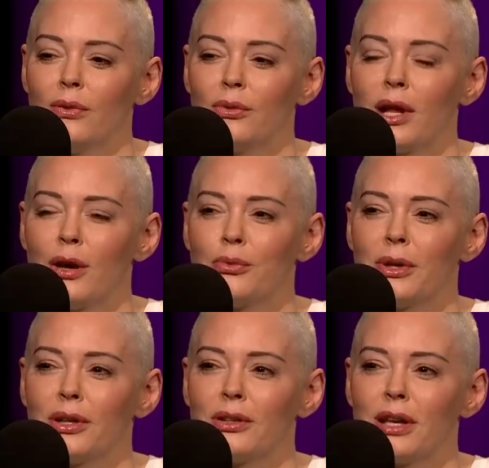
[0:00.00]
well that would be
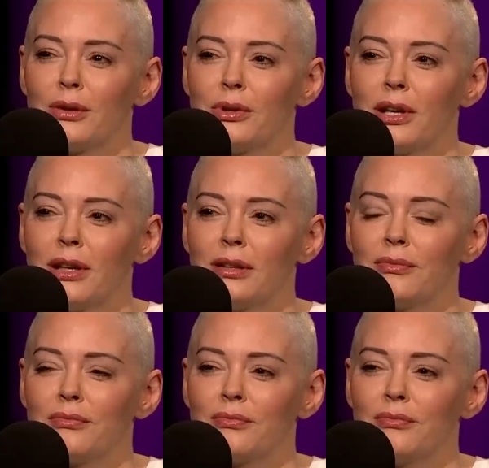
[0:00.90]
a good thing wouldn't it
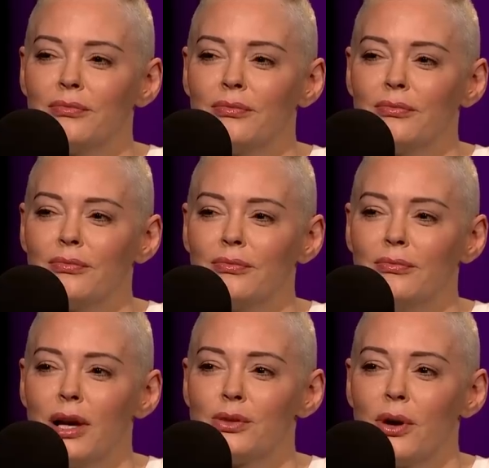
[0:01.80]

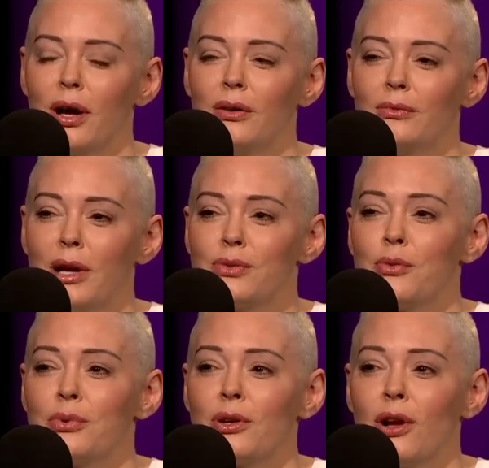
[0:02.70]
might as well might as
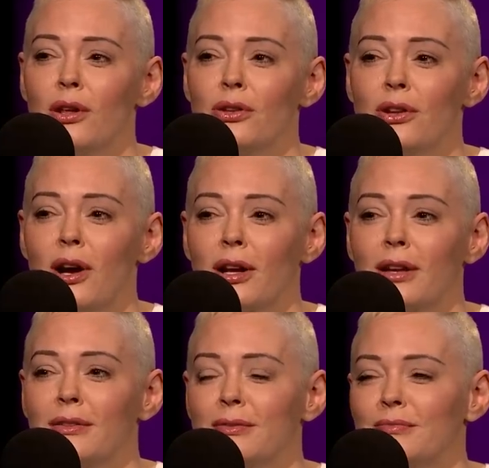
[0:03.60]
well put it all on the docket